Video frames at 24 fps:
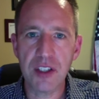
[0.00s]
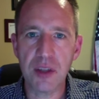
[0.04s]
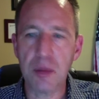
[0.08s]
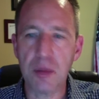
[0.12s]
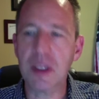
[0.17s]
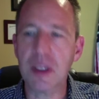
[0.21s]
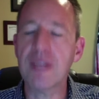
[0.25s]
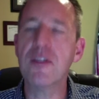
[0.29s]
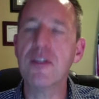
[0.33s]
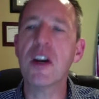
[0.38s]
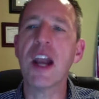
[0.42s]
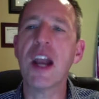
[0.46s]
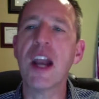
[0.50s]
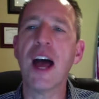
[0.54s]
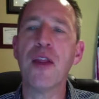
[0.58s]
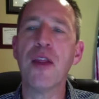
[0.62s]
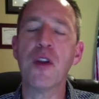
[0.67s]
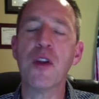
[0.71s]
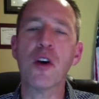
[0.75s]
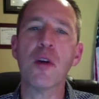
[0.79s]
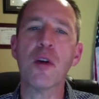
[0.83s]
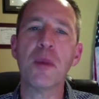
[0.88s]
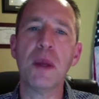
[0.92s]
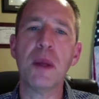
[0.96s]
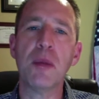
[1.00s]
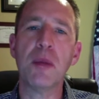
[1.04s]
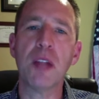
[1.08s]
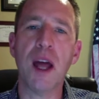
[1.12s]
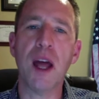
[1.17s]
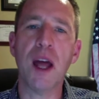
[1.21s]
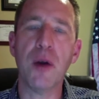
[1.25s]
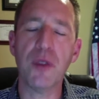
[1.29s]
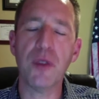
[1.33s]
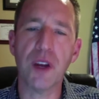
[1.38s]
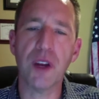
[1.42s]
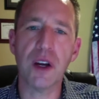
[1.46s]
Believe it or not, there are people
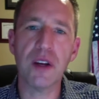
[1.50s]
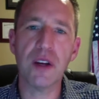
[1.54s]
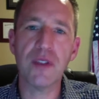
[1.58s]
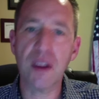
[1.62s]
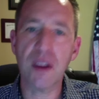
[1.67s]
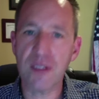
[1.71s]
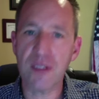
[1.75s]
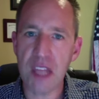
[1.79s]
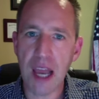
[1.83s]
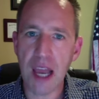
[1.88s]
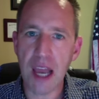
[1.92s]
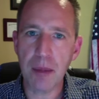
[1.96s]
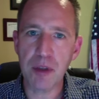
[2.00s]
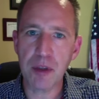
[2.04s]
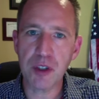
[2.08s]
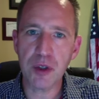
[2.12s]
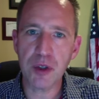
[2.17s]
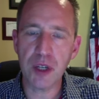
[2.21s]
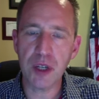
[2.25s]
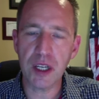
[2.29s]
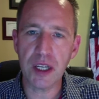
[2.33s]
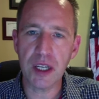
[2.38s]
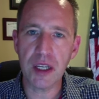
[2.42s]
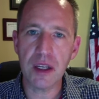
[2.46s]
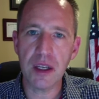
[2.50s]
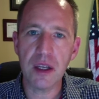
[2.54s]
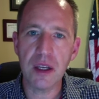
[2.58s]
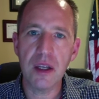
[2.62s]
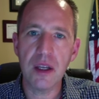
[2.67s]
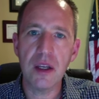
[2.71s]
out there, if given the opportunity,